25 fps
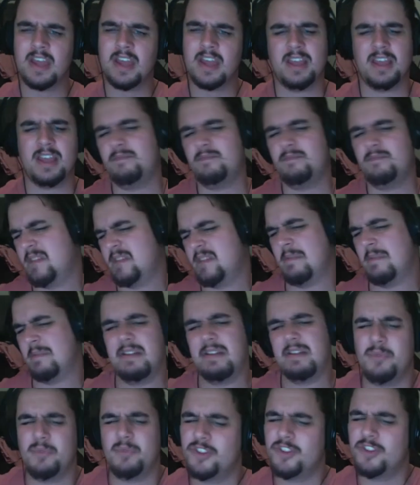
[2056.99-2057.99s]
I
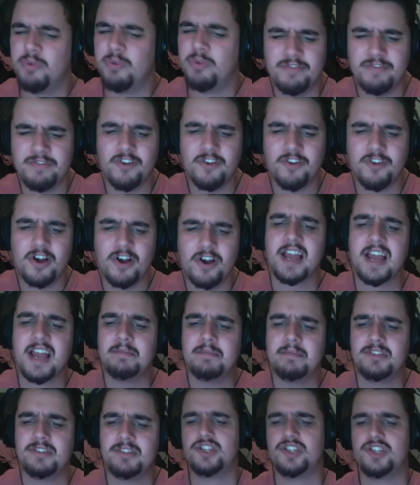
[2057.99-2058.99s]
mean, with 25
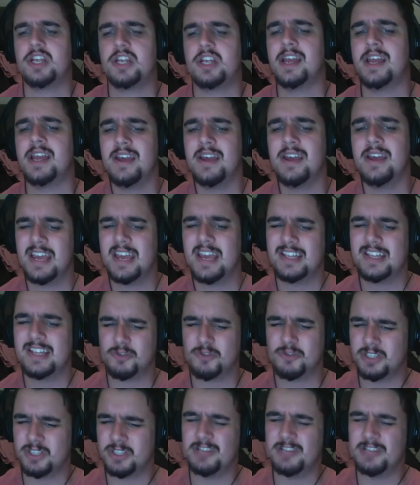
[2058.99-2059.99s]
games this year,
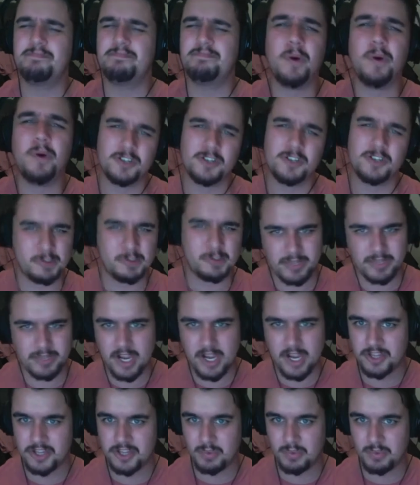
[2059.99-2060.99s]
it's almost impossible
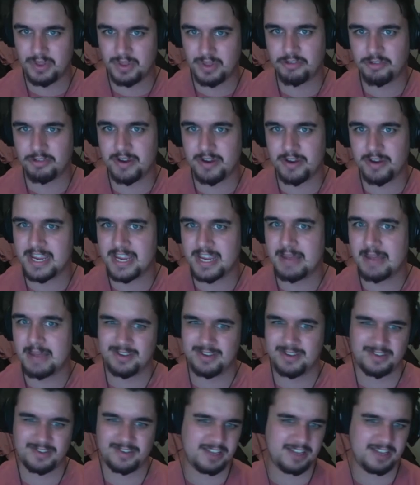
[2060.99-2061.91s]
they only win 3 games.